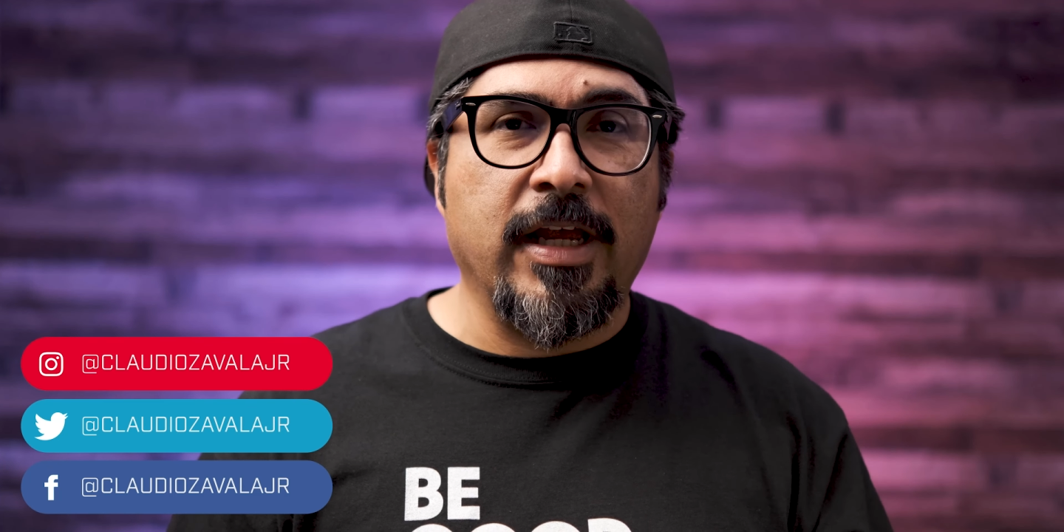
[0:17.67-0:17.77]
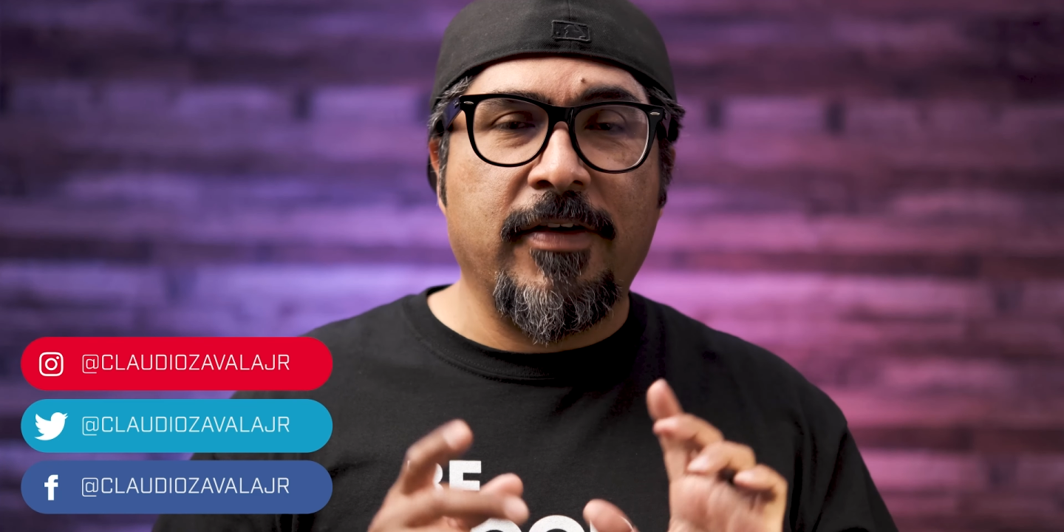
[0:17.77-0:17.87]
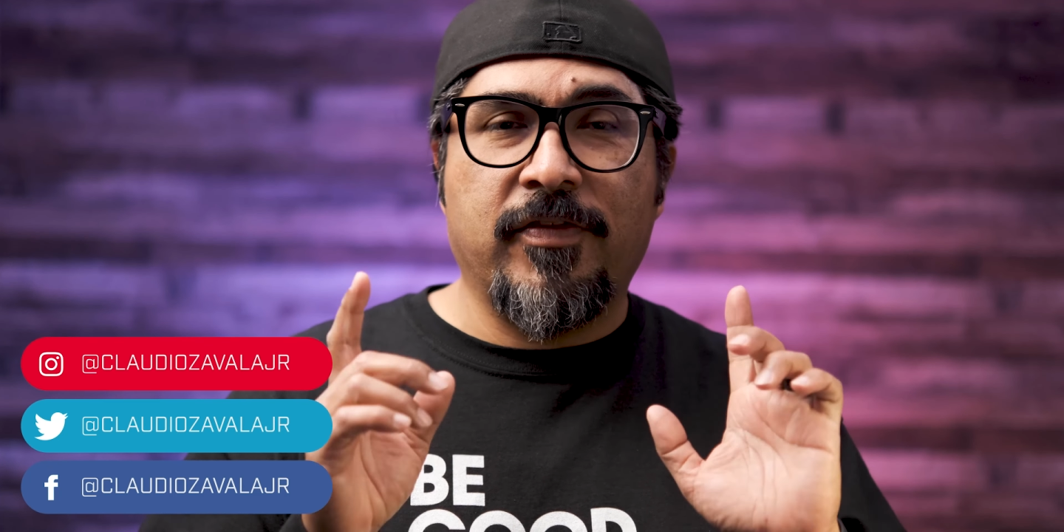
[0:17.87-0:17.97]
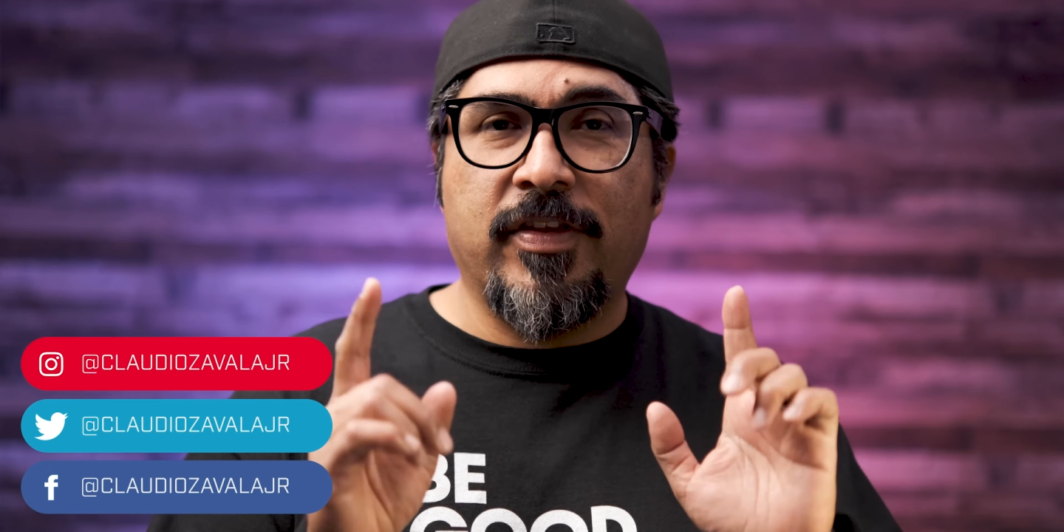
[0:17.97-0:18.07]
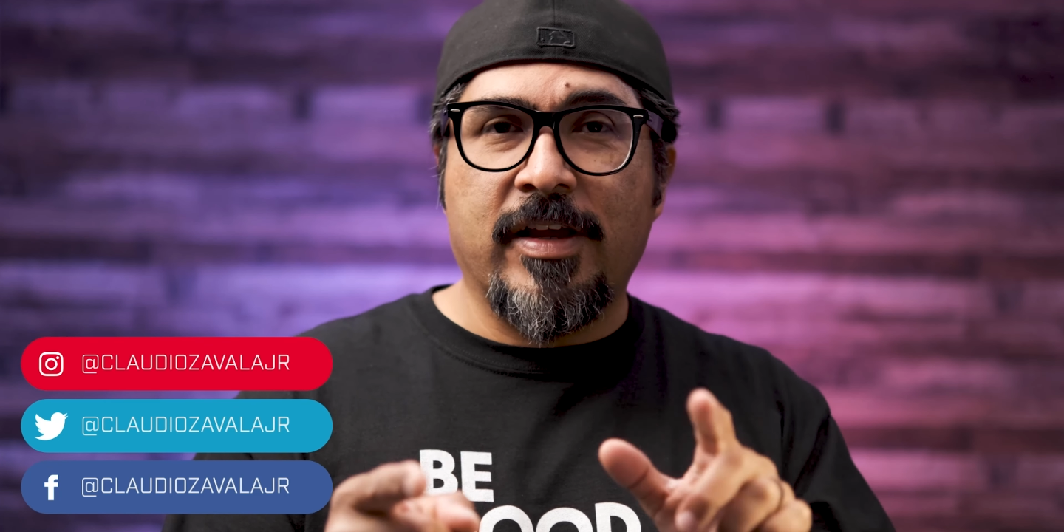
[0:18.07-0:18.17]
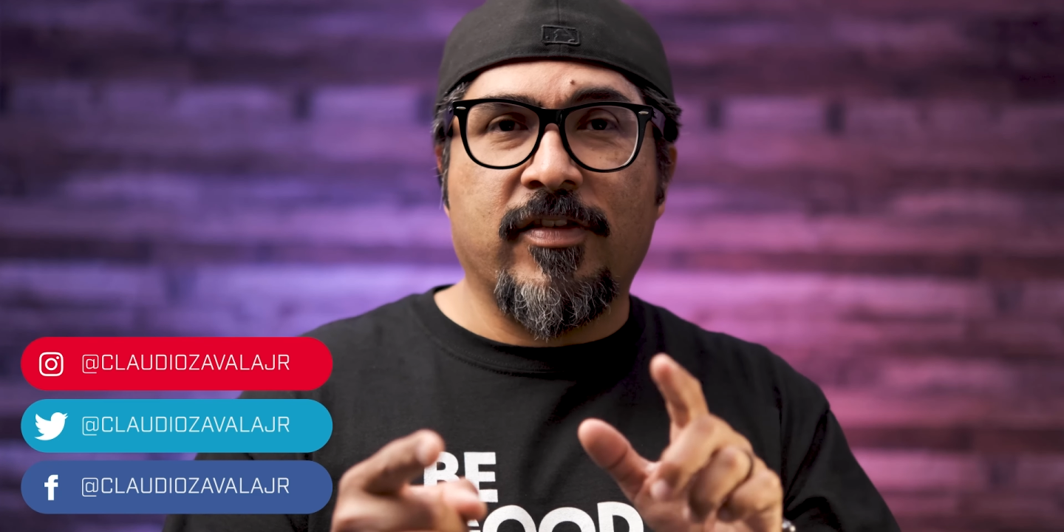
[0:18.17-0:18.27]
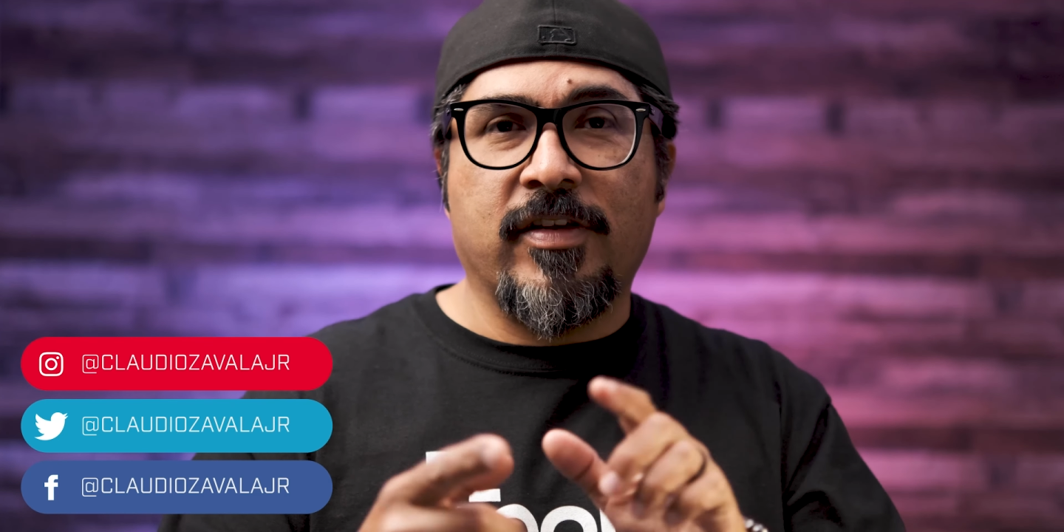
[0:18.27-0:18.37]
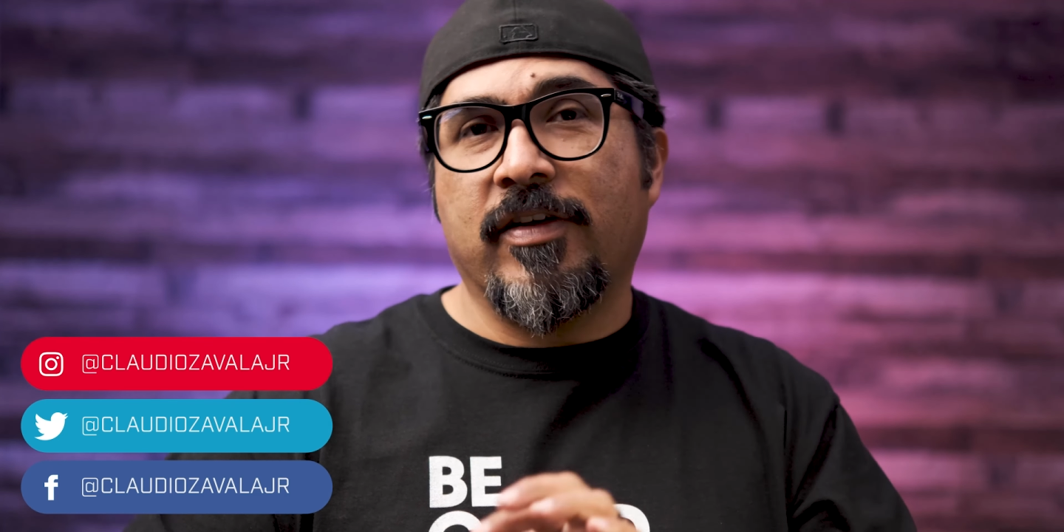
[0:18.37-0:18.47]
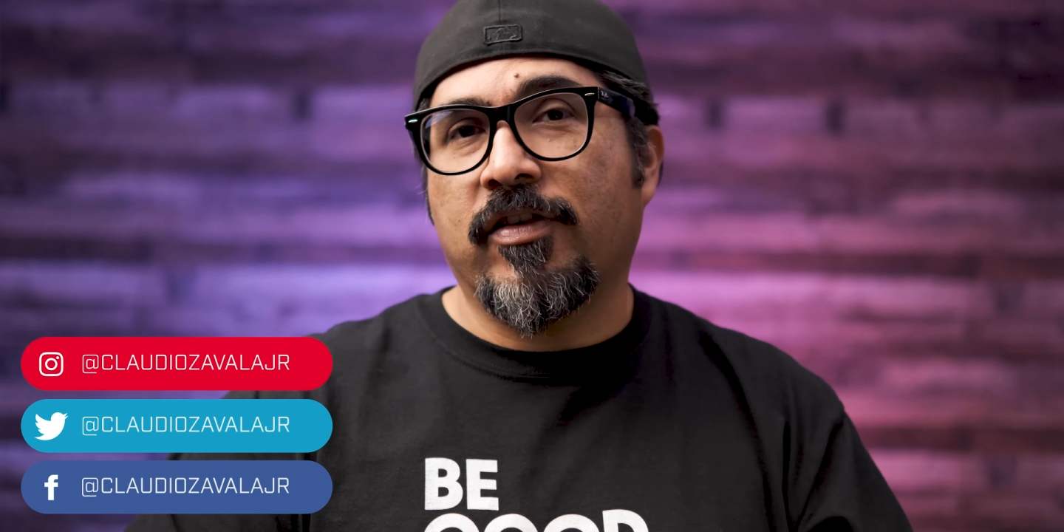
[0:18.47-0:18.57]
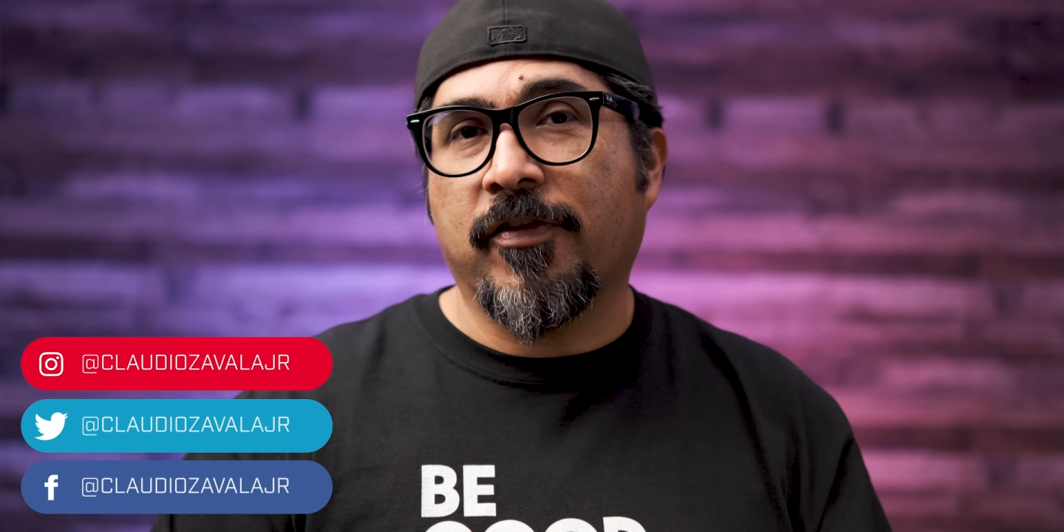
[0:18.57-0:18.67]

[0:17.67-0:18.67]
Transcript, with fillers: If this is